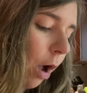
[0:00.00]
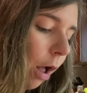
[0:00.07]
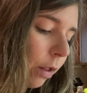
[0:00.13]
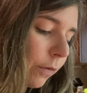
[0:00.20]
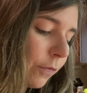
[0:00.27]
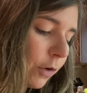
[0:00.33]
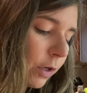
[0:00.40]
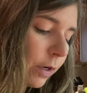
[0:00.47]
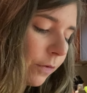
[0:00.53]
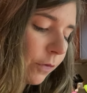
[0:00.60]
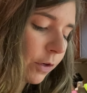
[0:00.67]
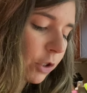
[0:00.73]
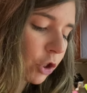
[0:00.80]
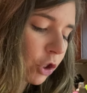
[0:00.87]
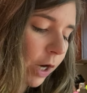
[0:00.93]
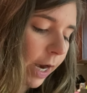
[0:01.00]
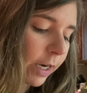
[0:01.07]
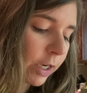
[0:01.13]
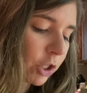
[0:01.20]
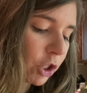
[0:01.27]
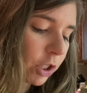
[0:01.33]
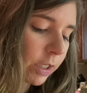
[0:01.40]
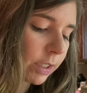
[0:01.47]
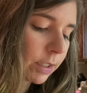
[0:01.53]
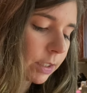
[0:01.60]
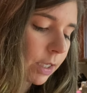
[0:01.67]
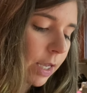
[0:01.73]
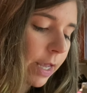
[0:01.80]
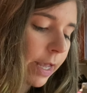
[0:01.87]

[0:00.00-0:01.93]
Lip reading: all of your different strategies